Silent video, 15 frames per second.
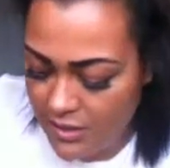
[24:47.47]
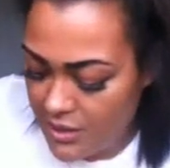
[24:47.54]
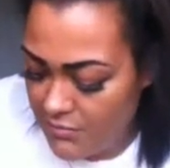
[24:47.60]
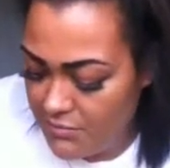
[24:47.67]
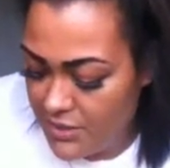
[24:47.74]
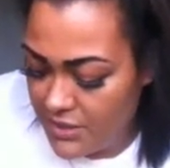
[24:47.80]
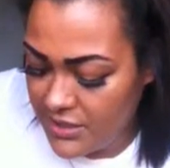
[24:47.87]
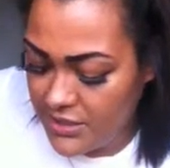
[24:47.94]

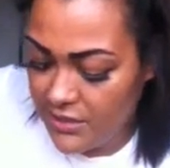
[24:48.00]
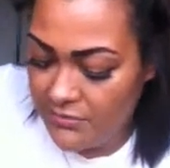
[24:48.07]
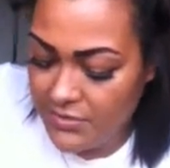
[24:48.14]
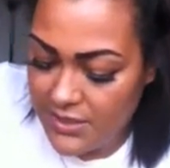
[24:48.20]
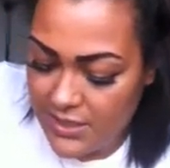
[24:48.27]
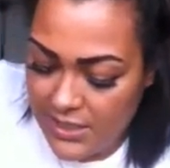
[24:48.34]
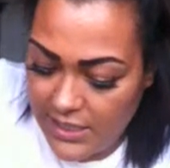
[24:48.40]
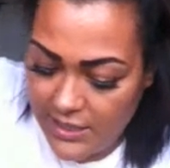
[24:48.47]
I've been so
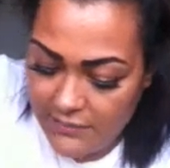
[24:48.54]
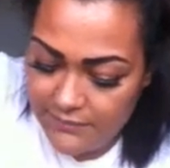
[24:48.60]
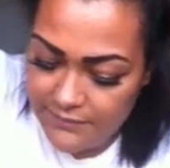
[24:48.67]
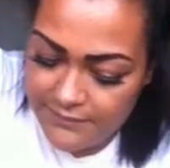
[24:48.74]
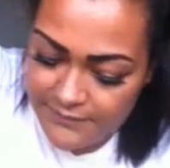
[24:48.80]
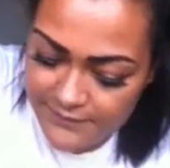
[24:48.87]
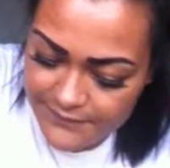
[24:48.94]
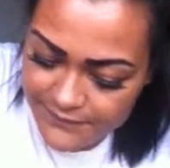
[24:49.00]
busy.
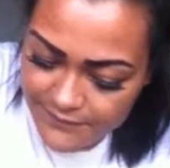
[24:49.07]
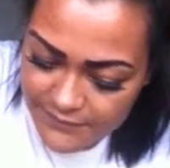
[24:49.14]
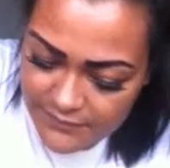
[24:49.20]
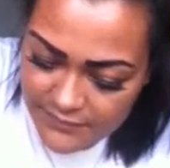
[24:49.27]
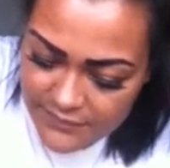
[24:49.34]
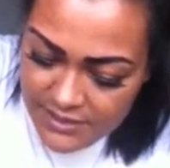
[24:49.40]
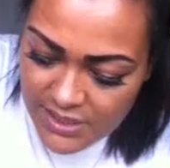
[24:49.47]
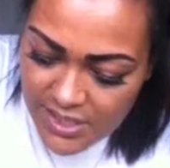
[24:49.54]

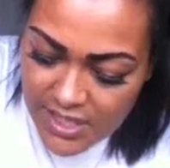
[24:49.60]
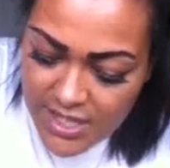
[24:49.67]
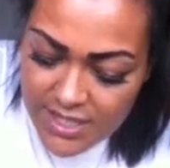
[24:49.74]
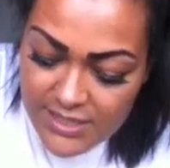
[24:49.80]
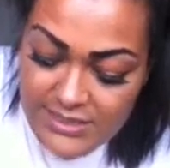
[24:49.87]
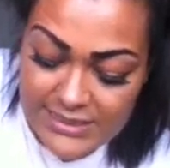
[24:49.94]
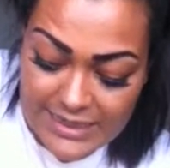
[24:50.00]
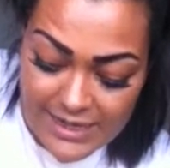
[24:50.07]

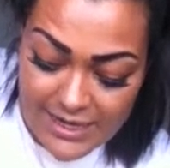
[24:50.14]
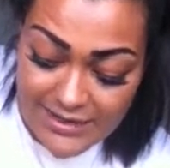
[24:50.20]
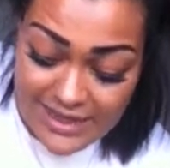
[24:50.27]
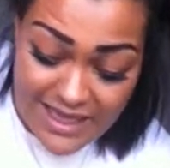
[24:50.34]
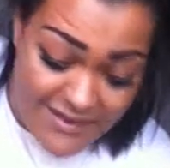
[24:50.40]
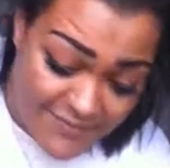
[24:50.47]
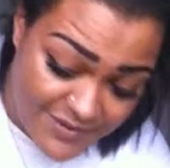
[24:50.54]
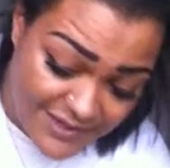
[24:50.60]
See,
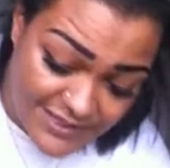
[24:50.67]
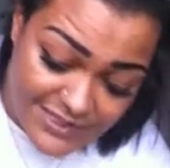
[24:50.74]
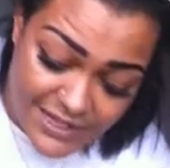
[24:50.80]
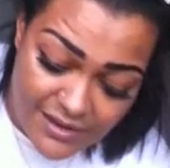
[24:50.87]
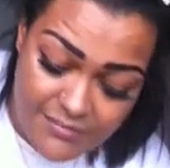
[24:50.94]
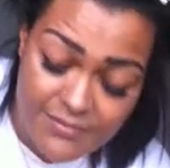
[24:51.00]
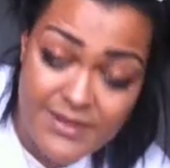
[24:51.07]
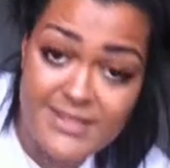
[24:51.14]
I've been
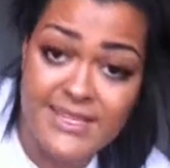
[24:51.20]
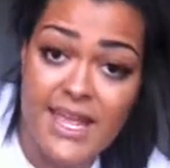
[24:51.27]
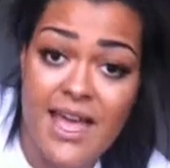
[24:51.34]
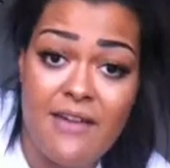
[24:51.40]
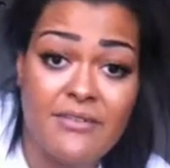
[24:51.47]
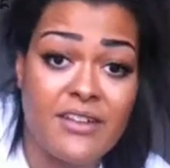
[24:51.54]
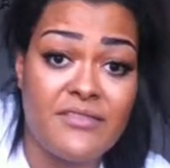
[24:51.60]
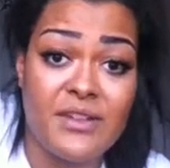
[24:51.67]
so busy, I
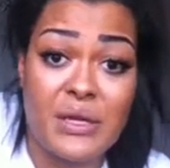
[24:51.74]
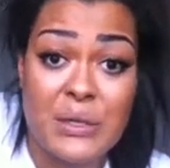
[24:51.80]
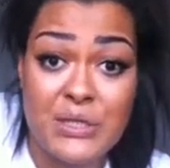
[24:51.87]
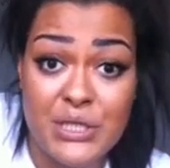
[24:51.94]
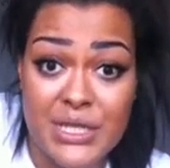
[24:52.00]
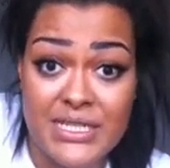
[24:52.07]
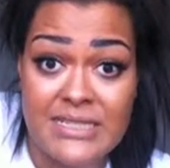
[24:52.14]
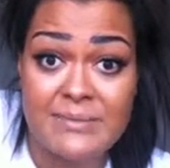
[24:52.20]
haven't even got a
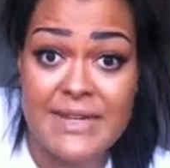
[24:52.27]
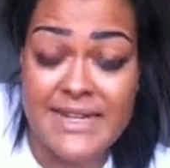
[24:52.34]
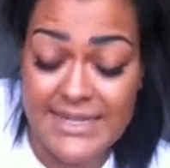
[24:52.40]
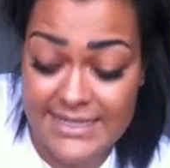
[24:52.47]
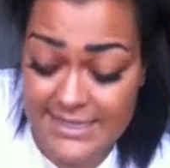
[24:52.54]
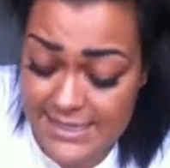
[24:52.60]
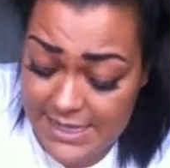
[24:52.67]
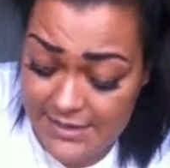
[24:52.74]
chance to play
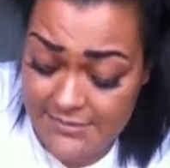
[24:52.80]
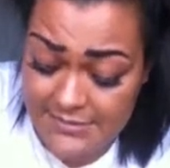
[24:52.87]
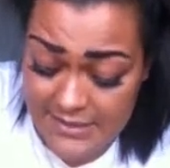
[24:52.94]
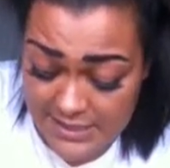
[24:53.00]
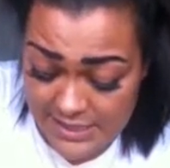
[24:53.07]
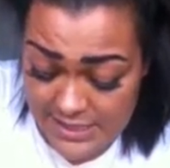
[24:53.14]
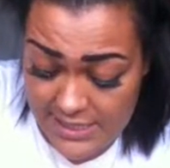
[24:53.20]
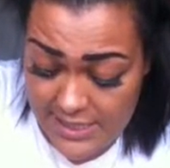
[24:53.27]
The
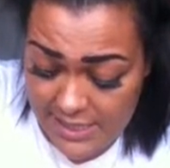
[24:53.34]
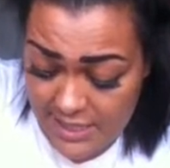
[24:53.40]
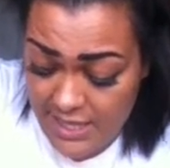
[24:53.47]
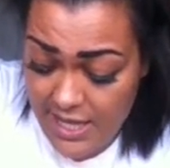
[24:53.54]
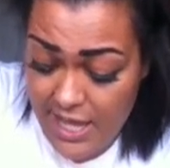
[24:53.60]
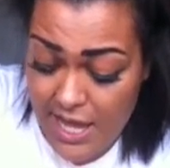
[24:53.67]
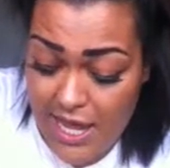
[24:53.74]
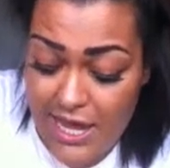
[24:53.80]
Sims.
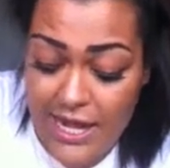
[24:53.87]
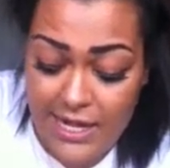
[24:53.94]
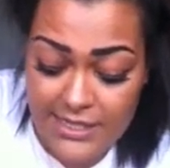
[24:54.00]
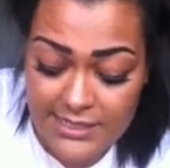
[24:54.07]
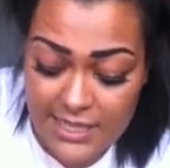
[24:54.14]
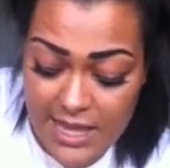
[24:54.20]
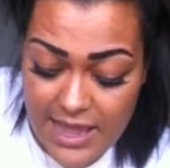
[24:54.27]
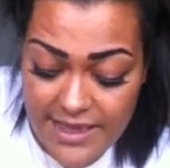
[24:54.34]
And
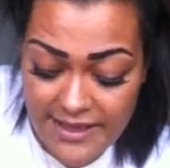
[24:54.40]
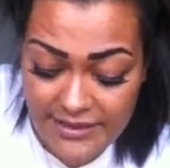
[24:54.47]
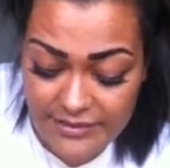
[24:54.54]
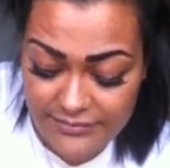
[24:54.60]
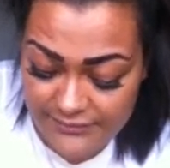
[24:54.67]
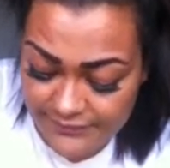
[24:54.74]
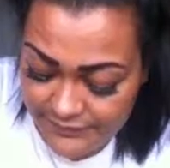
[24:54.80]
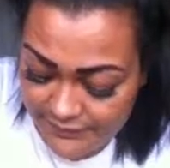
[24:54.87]
that's like
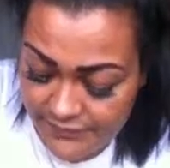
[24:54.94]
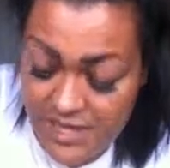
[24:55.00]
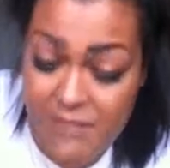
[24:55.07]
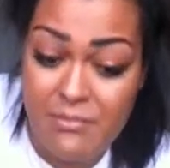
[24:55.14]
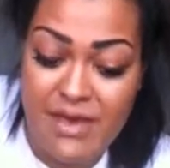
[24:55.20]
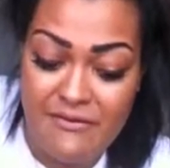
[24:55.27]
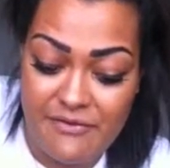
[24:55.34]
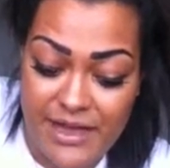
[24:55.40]

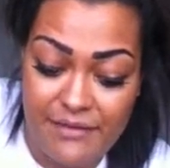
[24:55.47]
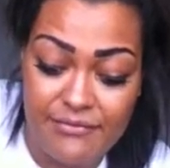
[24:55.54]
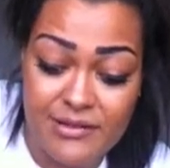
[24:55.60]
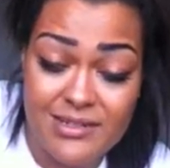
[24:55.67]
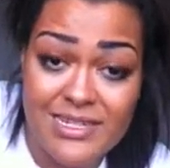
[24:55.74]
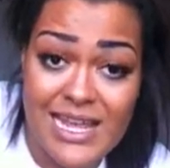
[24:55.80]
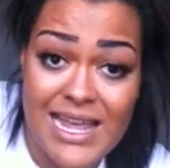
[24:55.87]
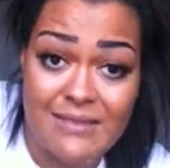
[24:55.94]
my
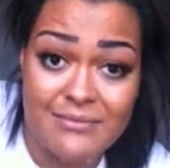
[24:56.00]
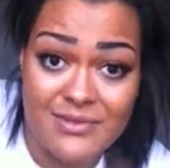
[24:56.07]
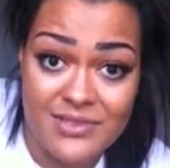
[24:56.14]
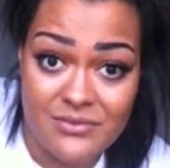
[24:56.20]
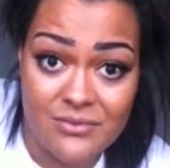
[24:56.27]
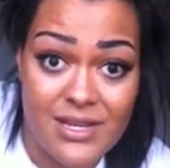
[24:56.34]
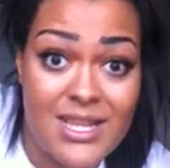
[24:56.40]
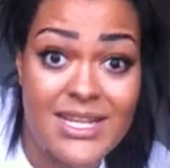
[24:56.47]
favourite game.
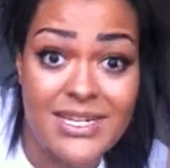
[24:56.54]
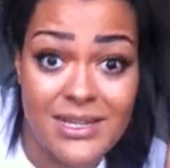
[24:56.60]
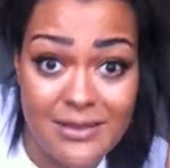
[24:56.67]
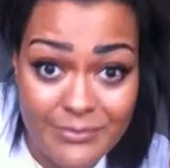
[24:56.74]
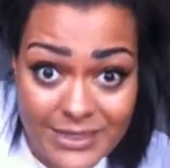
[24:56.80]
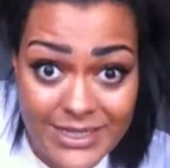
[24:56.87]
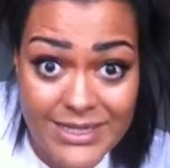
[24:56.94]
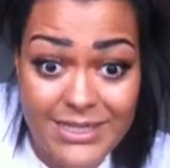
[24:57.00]
So when I
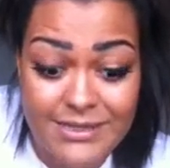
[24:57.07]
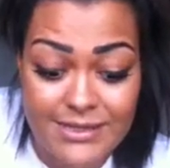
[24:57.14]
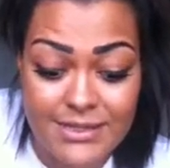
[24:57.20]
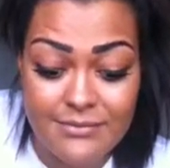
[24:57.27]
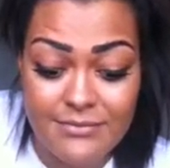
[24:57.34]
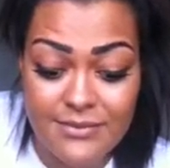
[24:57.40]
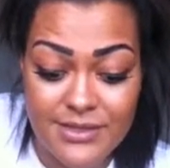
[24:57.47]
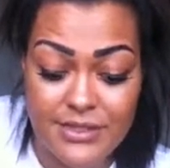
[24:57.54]
can't play The
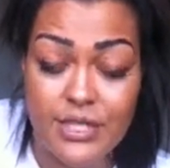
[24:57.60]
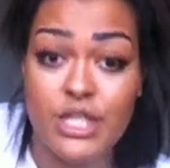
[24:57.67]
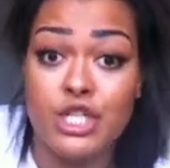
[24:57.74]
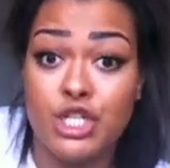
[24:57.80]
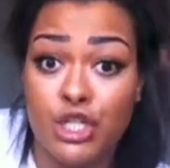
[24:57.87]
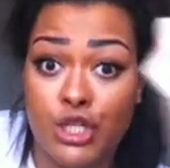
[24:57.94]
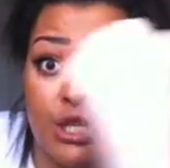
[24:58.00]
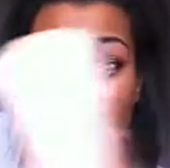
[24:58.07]
Sims,
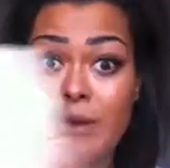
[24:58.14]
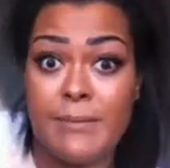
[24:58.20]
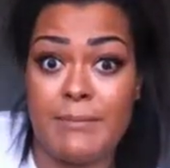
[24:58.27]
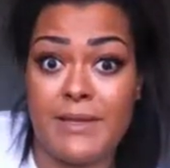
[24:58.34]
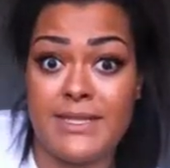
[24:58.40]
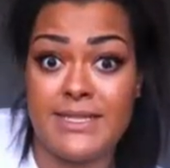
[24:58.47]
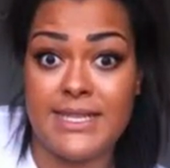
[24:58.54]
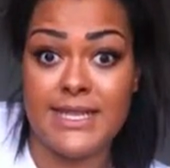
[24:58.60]
you know I'm
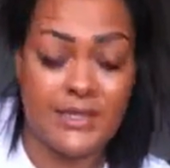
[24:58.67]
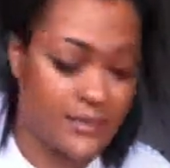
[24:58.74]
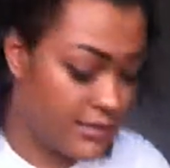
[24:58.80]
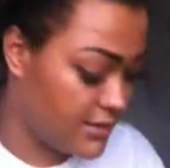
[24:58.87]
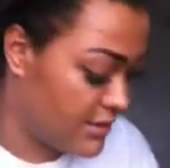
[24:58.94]
busy.